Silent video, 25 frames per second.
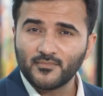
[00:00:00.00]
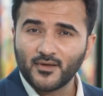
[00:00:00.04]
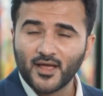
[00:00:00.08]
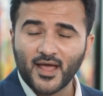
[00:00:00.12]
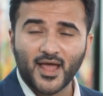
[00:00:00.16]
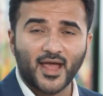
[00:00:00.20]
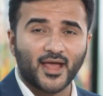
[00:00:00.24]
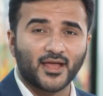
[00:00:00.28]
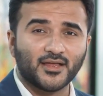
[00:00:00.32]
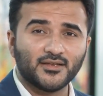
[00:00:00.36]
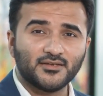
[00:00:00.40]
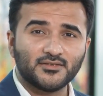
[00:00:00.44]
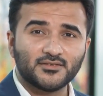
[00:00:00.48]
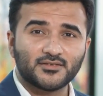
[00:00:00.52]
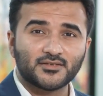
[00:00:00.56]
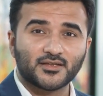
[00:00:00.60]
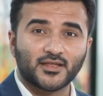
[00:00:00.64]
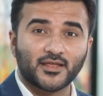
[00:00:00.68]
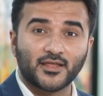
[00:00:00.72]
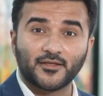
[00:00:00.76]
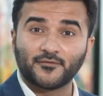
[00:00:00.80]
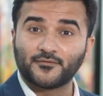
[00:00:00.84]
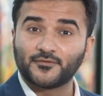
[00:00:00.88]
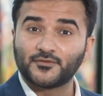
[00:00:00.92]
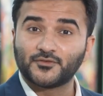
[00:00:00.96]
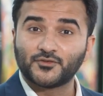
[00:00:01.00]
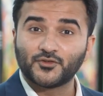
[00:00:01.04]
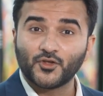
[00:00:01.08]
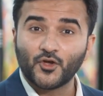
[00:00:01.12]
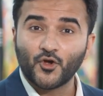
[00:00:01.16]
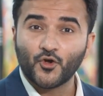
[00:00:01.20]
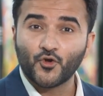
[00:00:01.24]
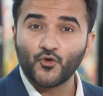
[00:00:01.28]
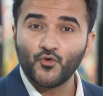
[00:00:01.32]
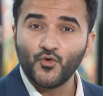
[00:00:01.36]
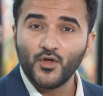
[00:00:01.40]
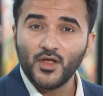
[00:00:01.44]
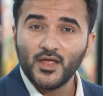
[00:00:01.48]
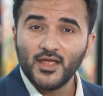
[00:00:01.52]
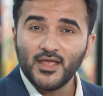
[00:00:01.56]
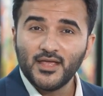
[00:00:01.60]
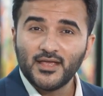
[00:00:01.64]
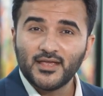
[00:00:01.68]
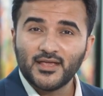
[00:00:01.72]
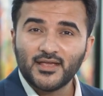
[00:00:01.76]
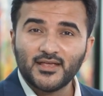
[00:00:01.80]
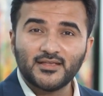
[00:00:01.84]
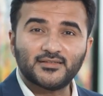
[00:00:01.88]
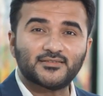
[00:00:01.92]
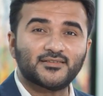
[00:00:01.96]
And if so,
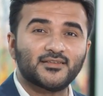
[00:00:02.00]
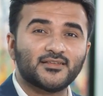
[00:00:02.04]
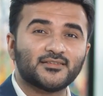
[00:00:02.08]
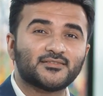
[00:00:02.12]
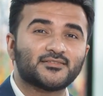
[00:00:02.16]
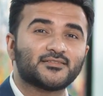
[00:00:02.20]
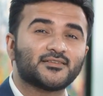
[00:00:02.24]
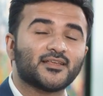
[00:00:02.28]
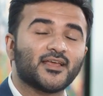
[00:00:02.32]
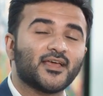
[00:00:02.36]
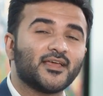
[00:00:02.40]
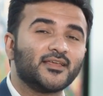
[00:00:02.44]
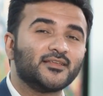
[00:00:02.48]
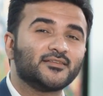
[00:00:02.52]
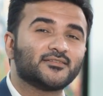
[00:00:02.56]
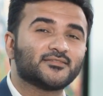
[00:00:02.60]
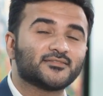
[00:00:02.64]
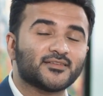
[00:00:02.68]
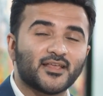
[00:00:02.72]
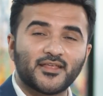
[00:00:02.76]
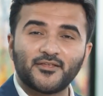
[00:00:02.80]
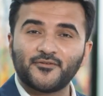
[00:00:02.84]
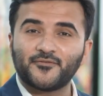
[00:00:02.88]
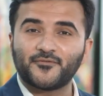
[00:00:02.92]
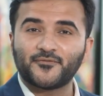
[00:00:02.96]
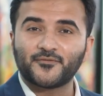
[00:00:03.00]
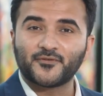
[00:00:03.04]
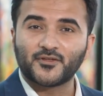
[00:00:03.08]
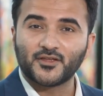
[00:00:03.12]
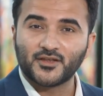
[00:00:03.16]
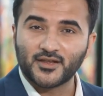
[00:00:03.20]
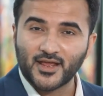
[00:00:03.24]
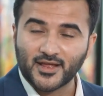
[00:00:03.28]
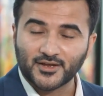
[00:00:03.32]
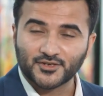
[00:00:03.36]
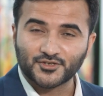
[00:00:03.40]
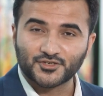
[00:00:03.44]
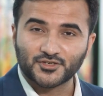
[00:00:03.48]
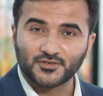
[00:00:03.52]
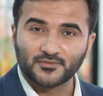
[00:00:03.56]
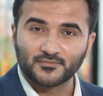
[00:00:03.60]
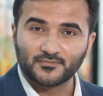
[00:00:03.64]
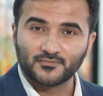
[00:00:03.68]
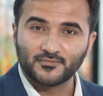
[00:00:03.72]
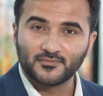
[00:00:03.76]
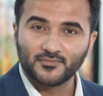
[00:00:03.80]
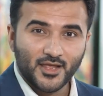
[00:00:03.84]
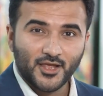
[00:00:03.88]
is it a safe connection?